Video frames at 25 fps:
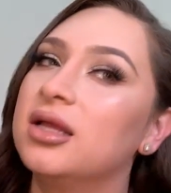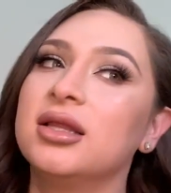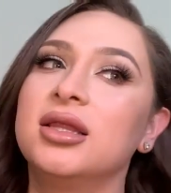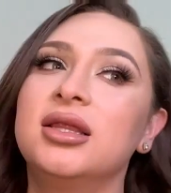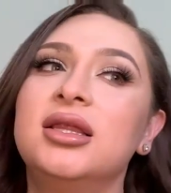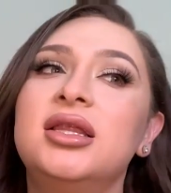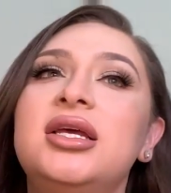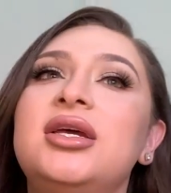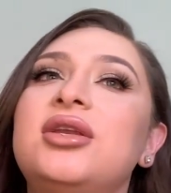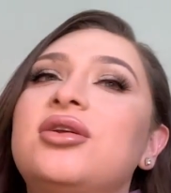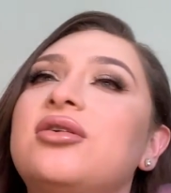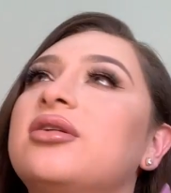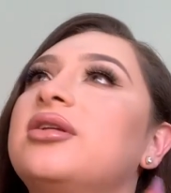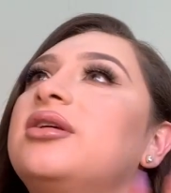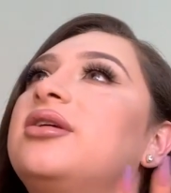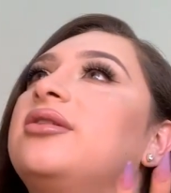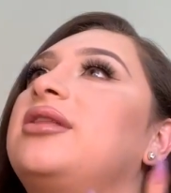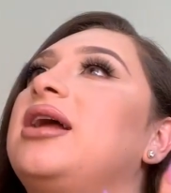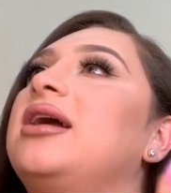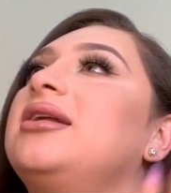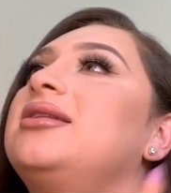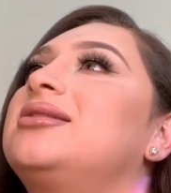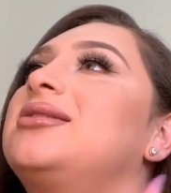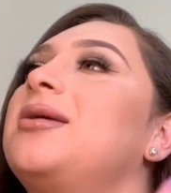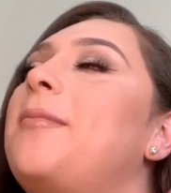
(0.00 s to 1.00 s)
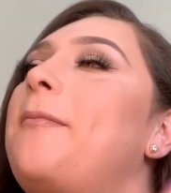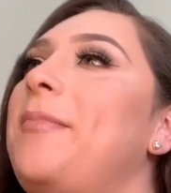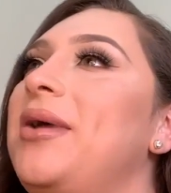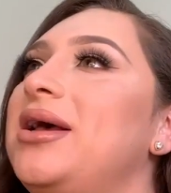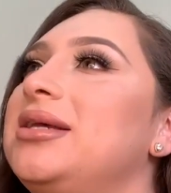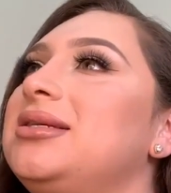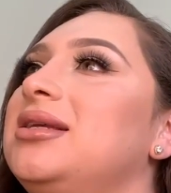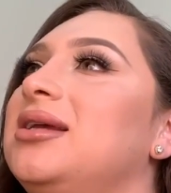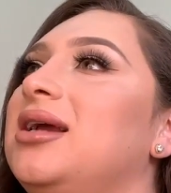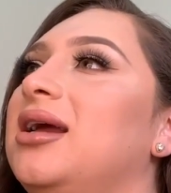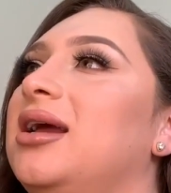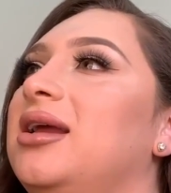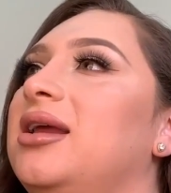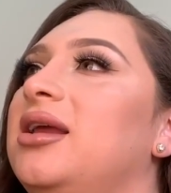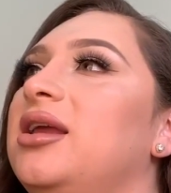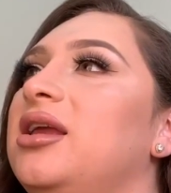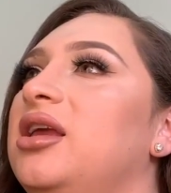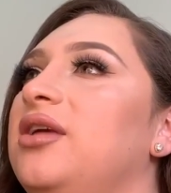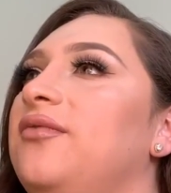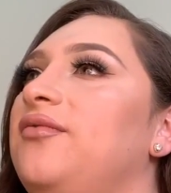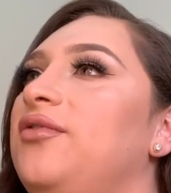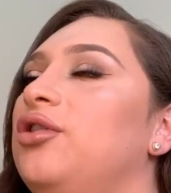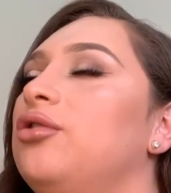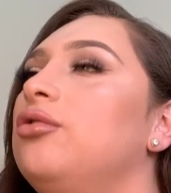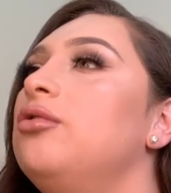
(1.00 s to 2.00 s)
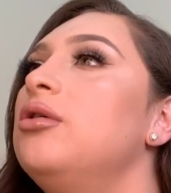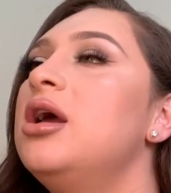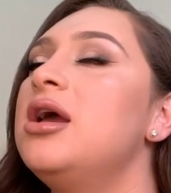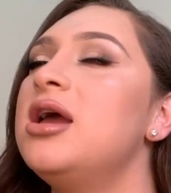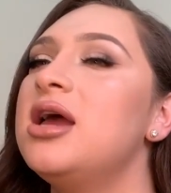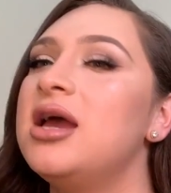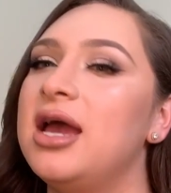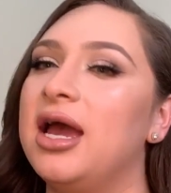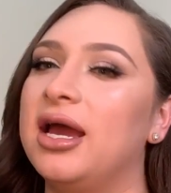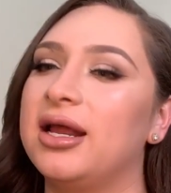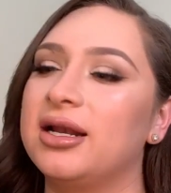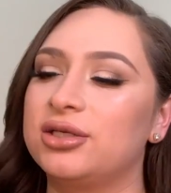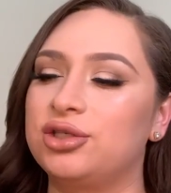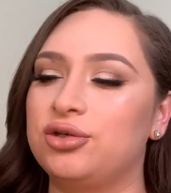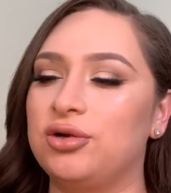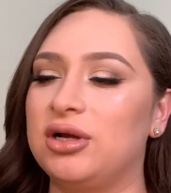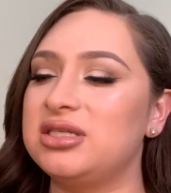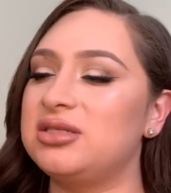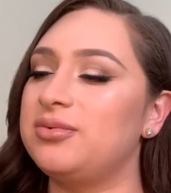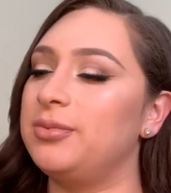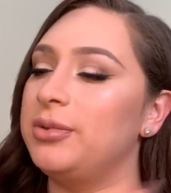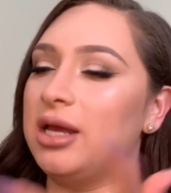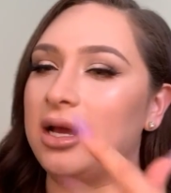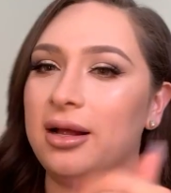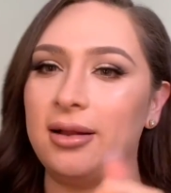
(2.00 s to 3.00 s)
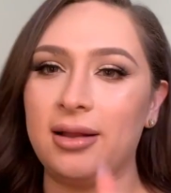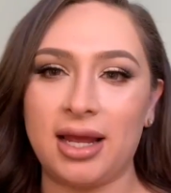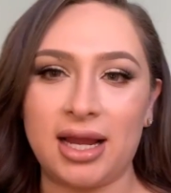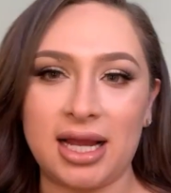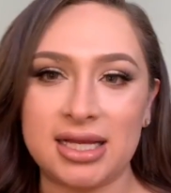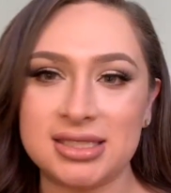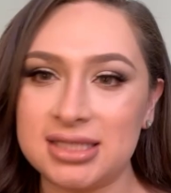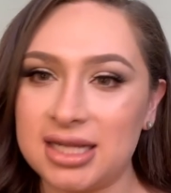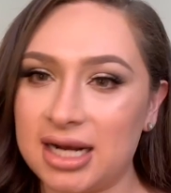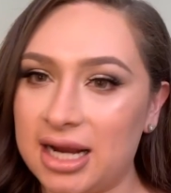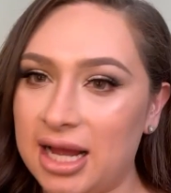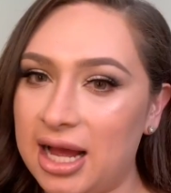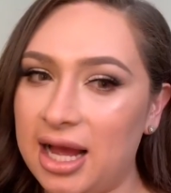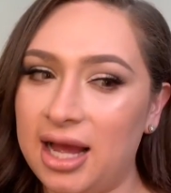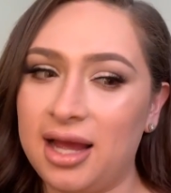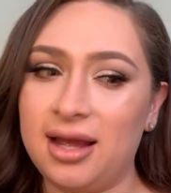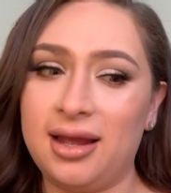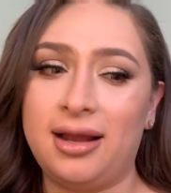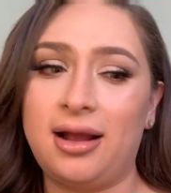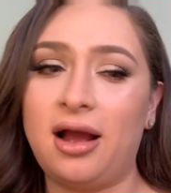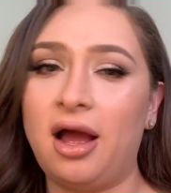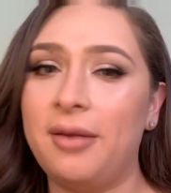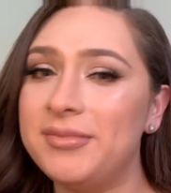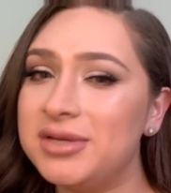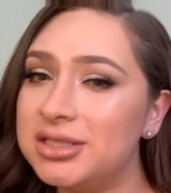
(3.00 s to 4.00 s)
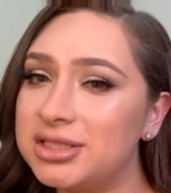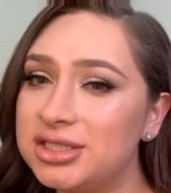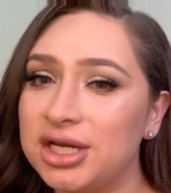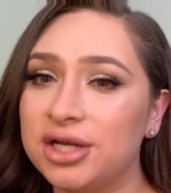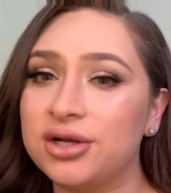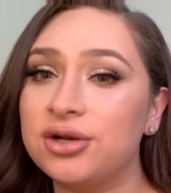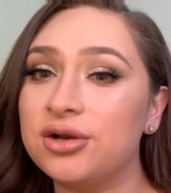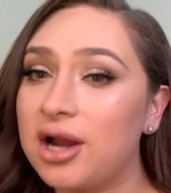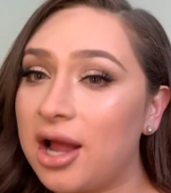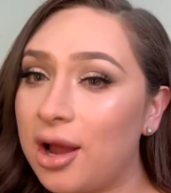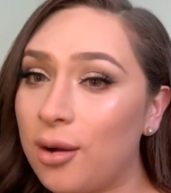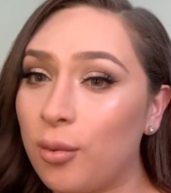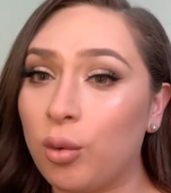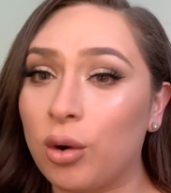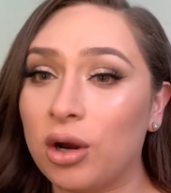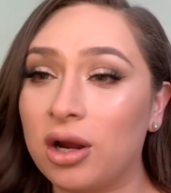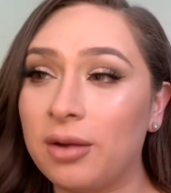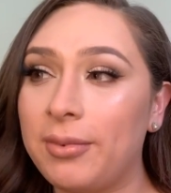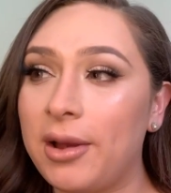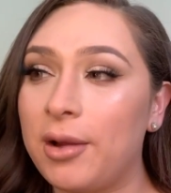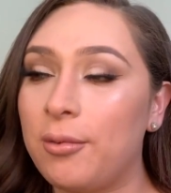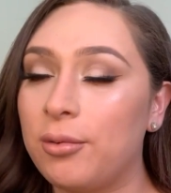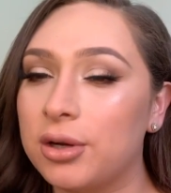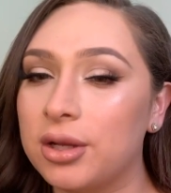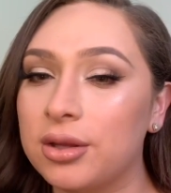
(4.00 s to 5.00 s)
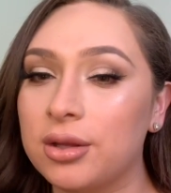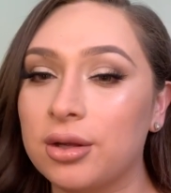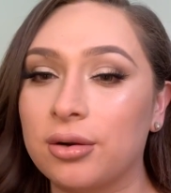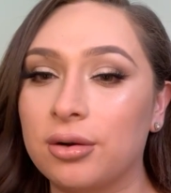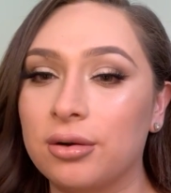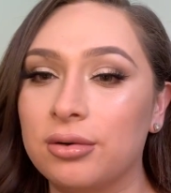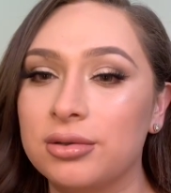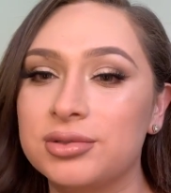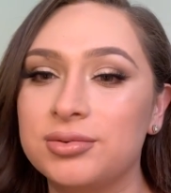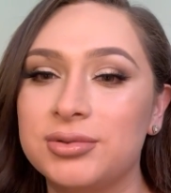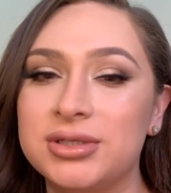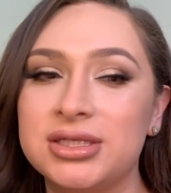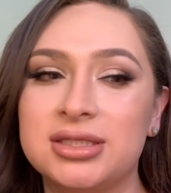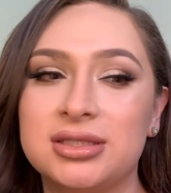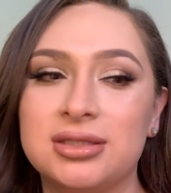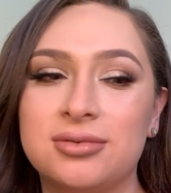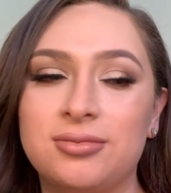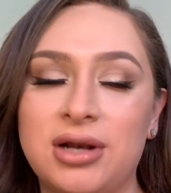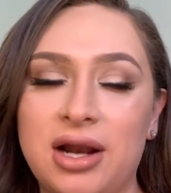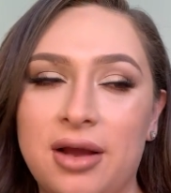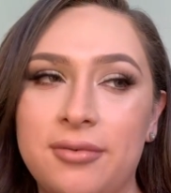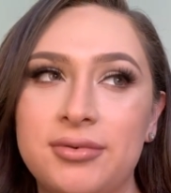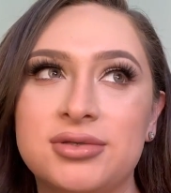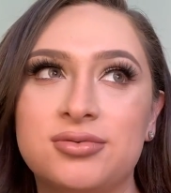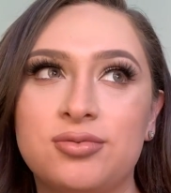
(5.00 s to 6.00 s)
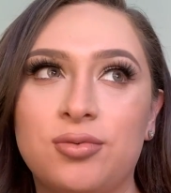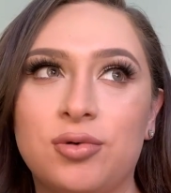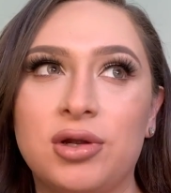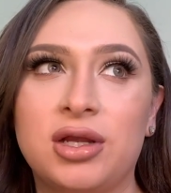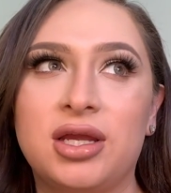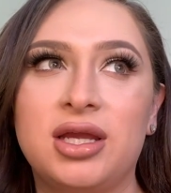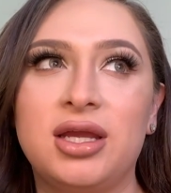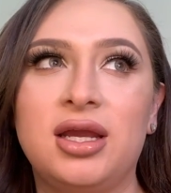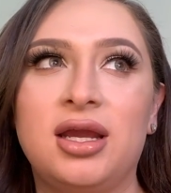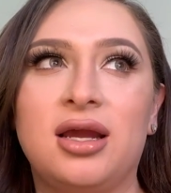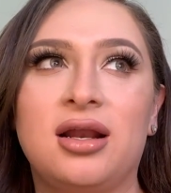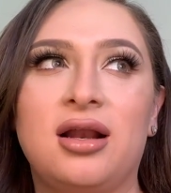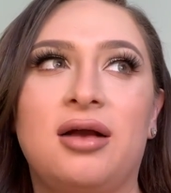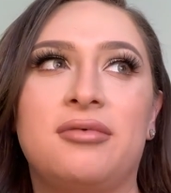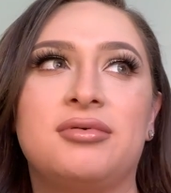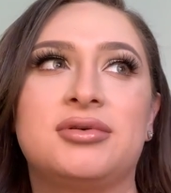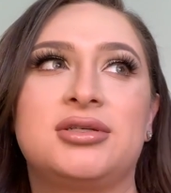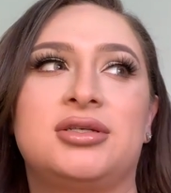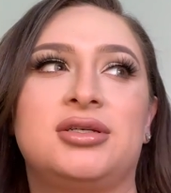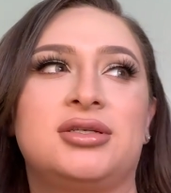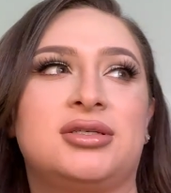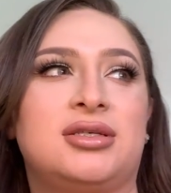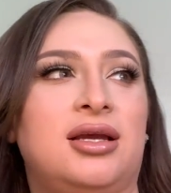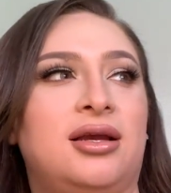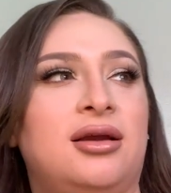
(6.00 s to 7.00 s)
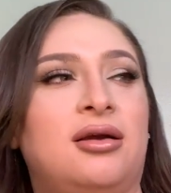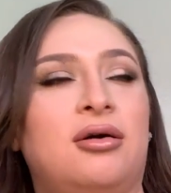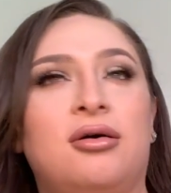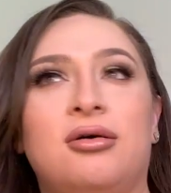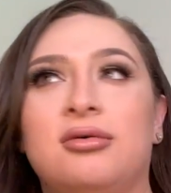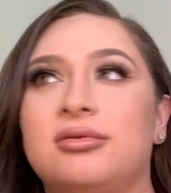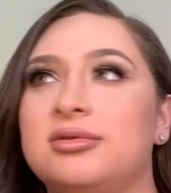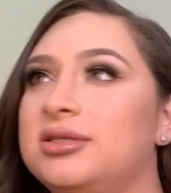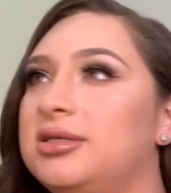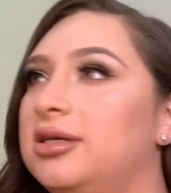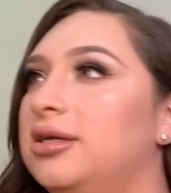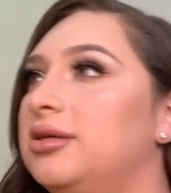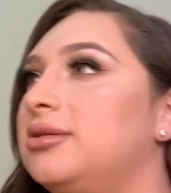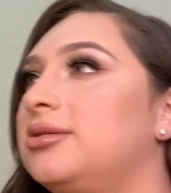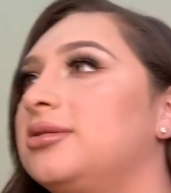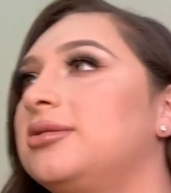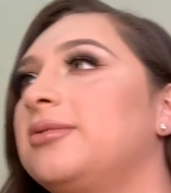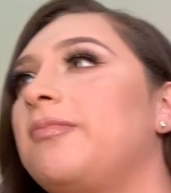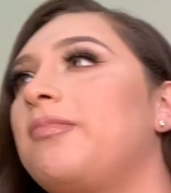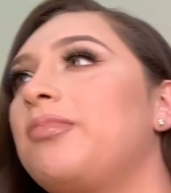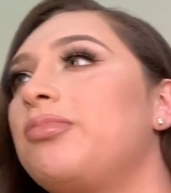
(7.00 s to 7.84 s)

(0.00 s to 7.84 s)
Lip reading: Literally, that's the best thing I can give you. And trust me, like I said, I got misgendered at work by one of the girls when I was working, and I was just like, oh sis,